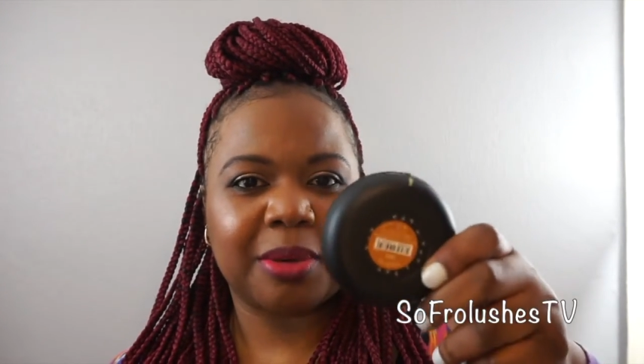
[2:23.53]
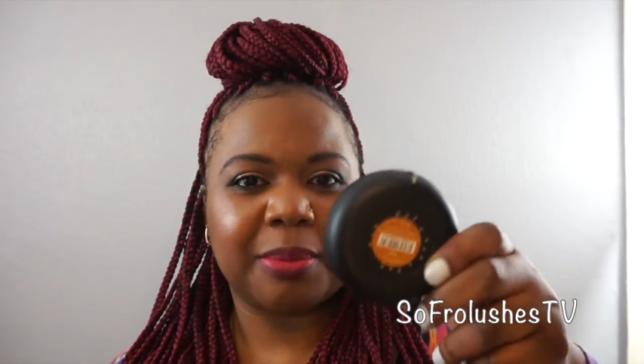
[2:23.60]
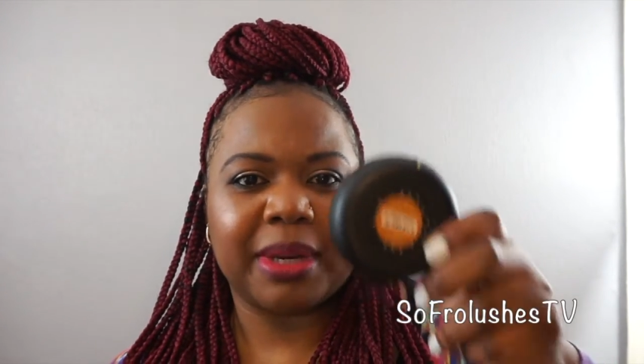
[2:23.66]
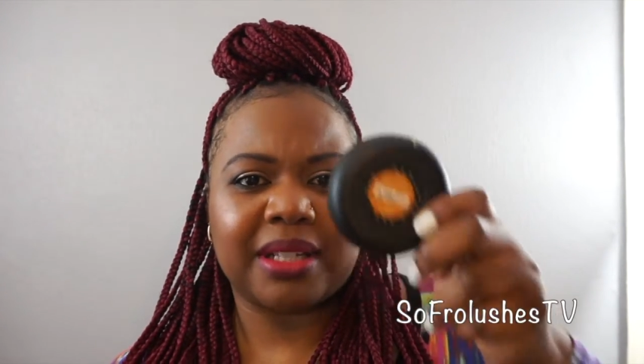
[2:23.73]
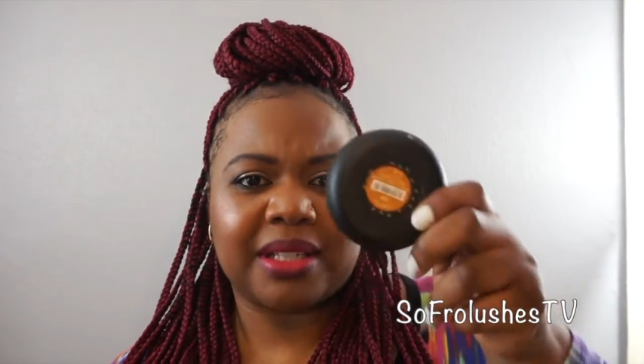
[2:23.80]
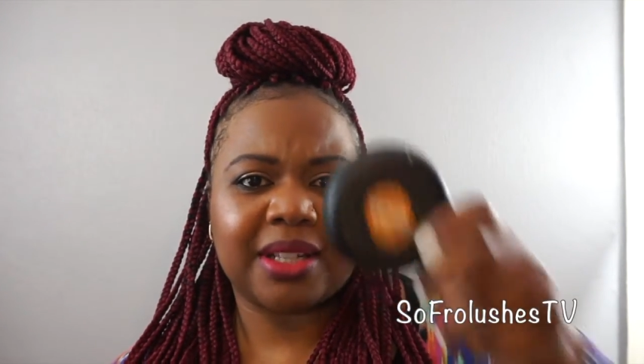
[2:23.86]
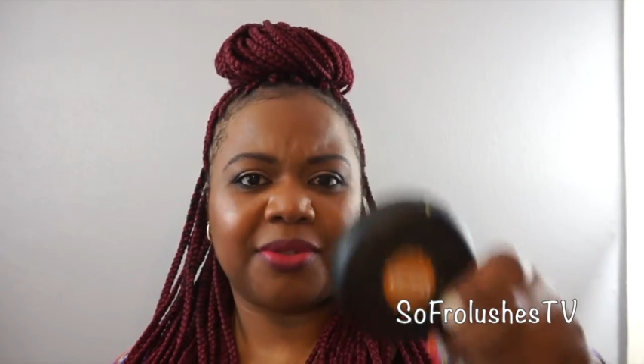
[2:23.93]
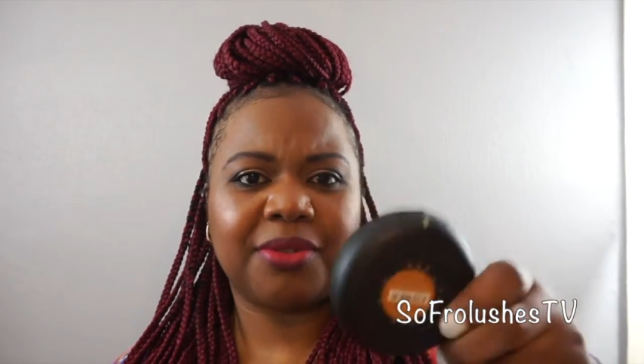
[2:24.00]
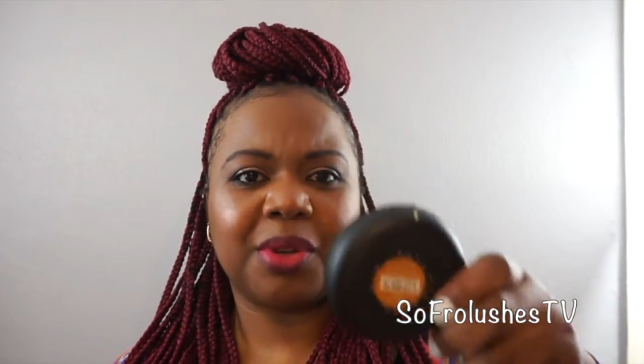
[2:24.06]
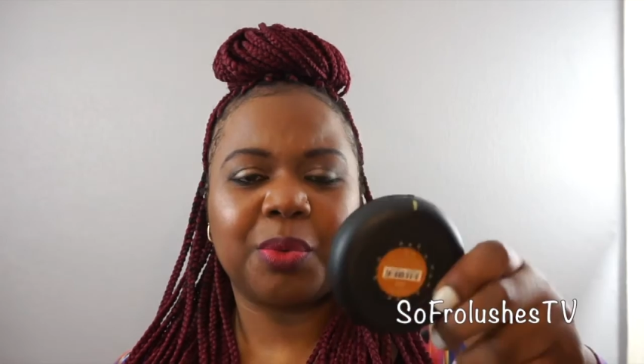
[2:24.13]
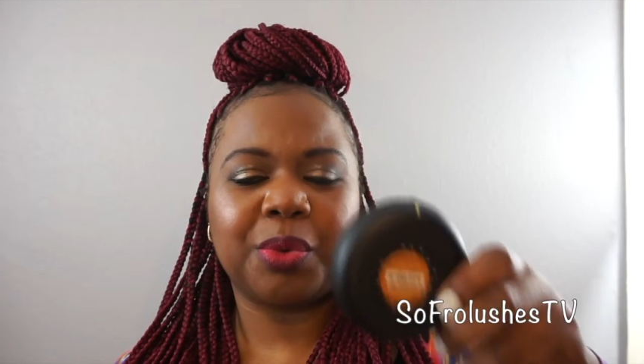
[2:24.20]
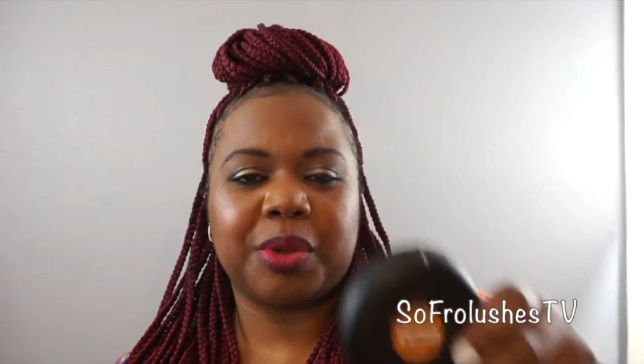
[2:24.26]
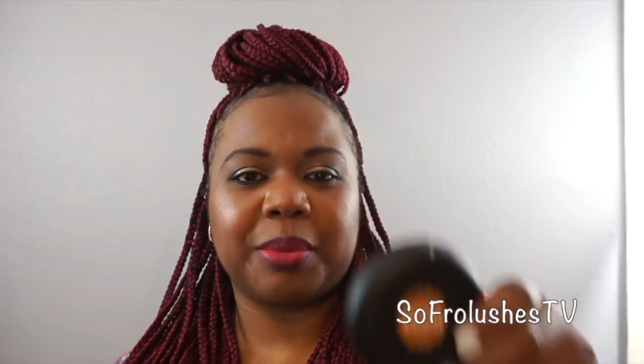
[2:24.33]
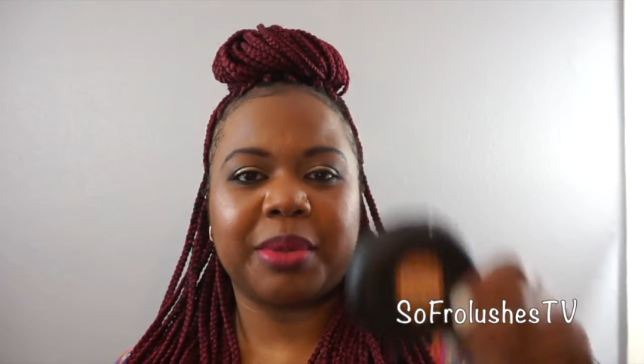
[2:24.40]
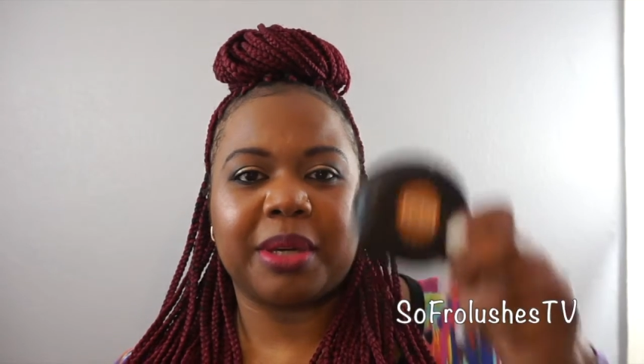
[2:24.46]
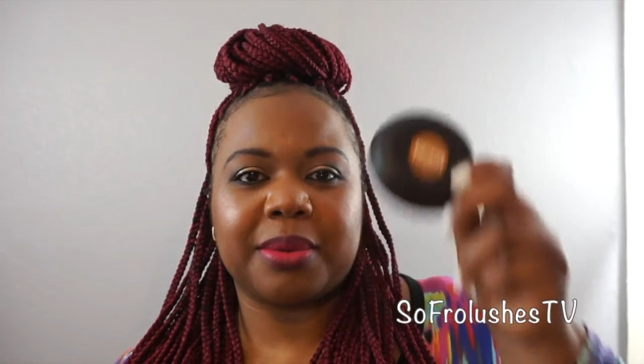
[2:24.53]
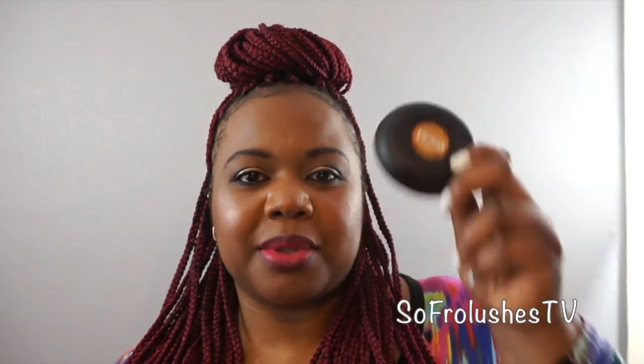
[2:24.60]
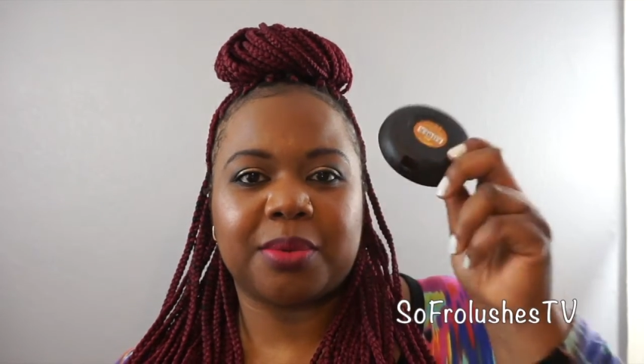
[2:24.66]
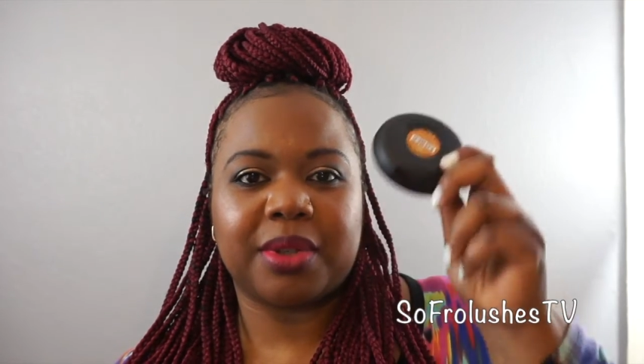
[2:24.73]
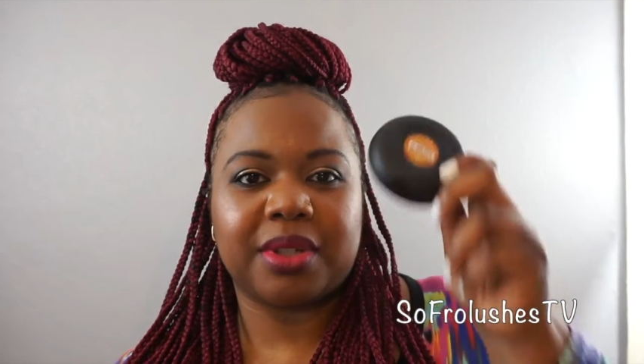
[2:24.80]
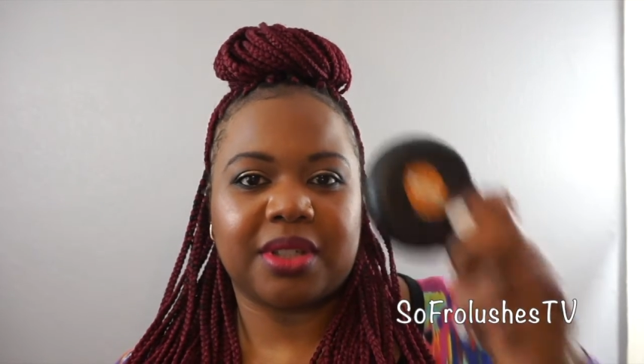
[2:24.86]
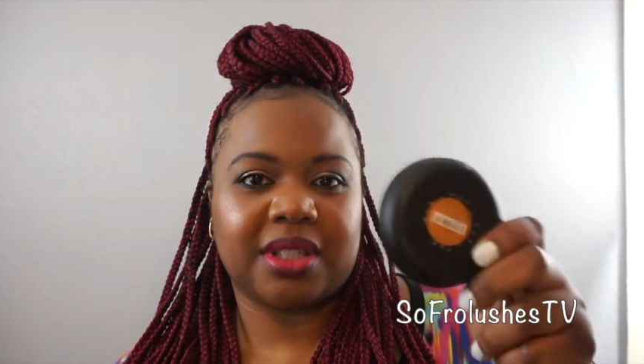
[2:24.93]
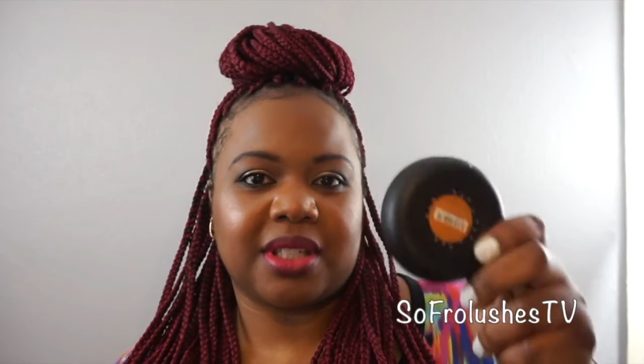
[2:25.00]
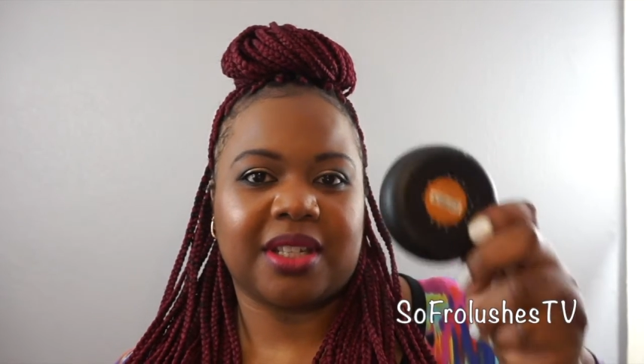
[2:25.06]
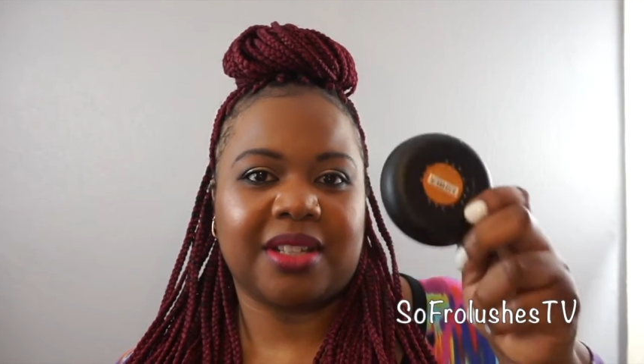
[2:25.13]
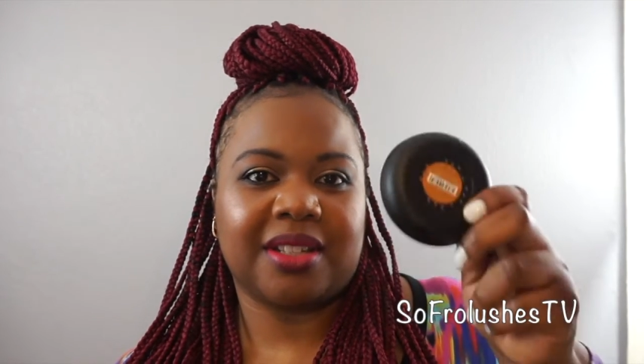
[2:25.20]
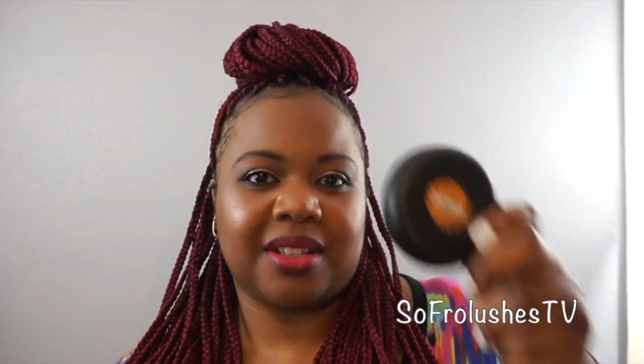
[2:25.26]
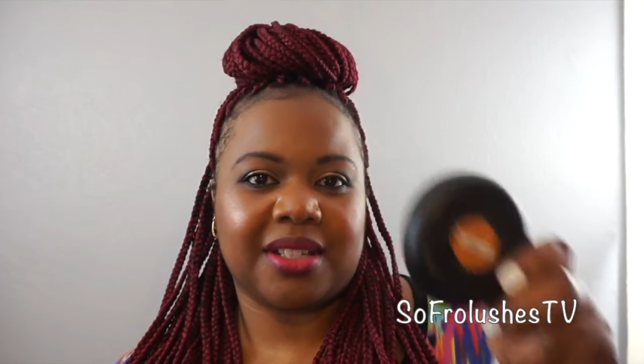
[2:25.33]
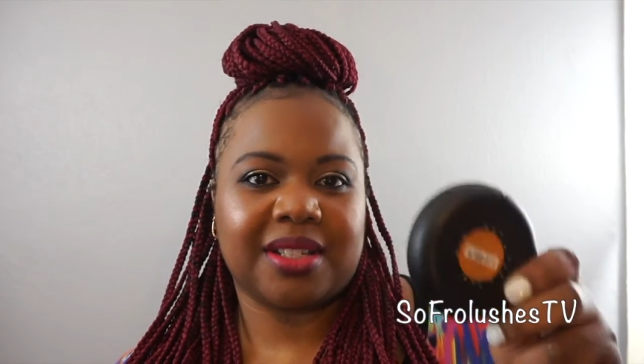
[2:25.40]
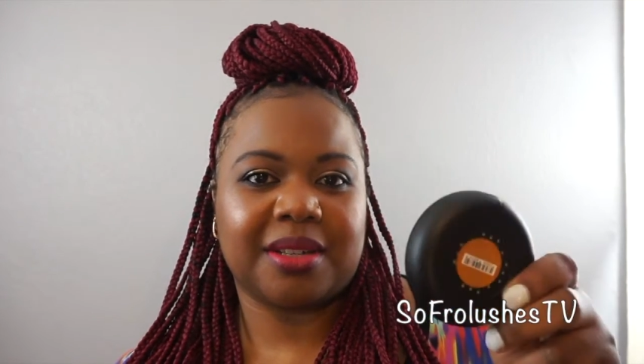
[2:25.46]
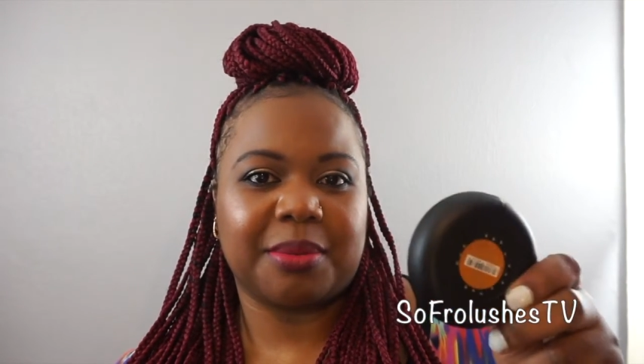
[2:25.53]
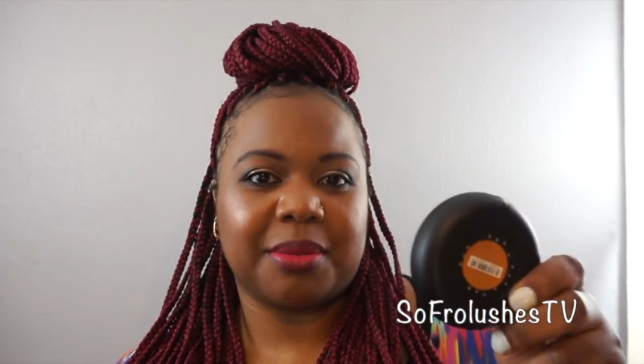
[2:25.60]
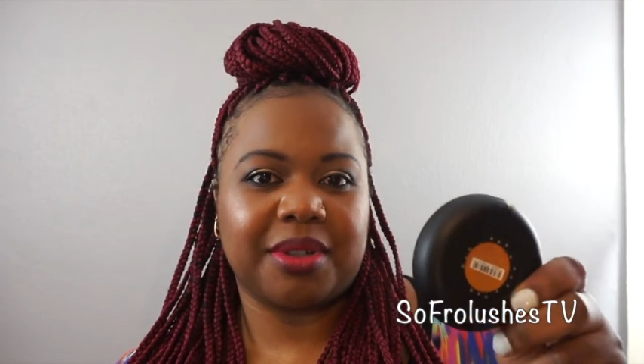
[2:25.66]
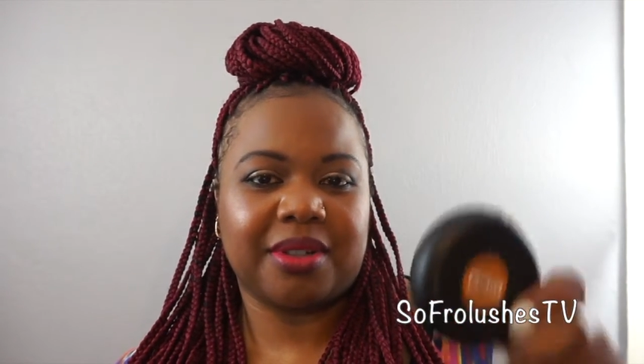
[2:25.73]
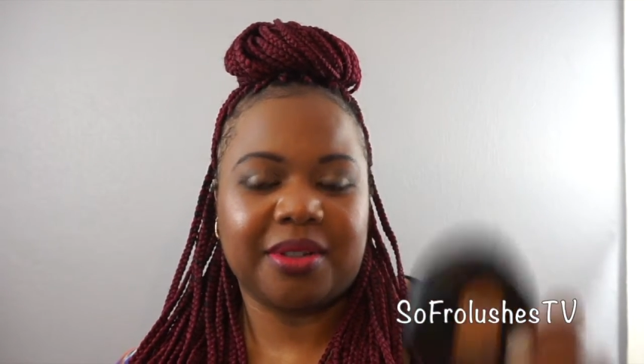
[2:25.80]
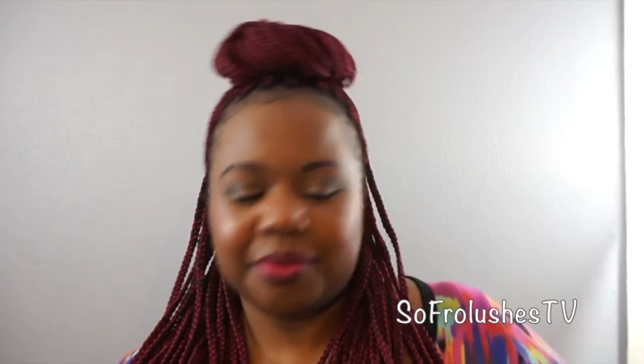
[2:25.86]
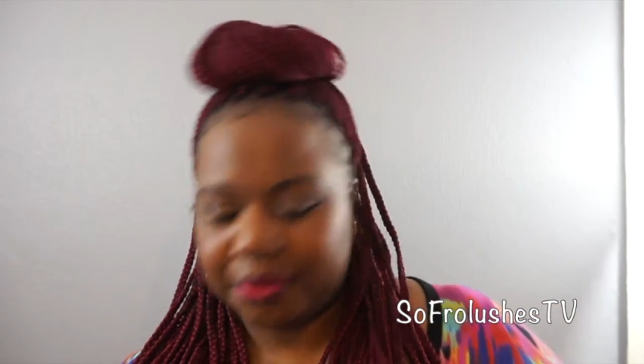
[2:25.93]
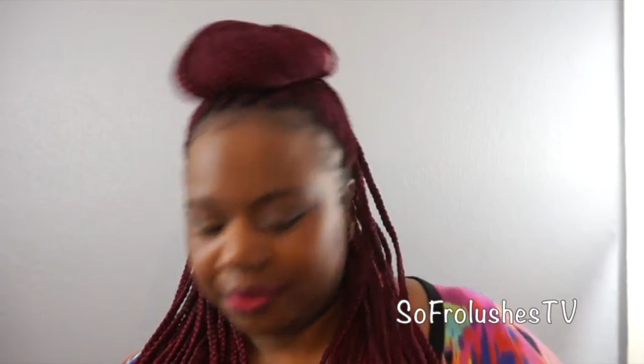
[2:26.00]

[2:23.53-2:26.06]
but I definitely wouldn't be able to wear Noisette in the summer.